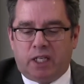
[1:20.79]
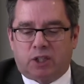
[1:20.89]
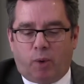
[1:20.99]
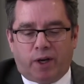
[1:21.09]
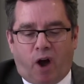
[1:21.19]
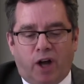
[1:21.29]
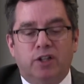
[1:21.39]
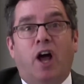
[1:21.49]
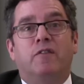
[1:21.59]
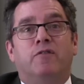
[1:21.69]
is going
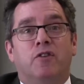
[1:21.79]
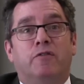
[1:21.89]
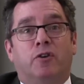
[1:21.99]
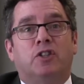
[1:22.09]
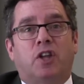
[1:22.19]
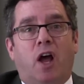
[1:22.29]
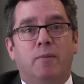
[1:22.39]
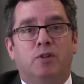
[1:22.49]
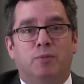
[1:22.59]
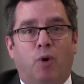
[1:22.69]
online for the first
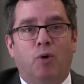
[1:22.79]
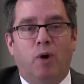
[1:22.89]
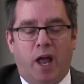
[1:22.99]
time tomorrow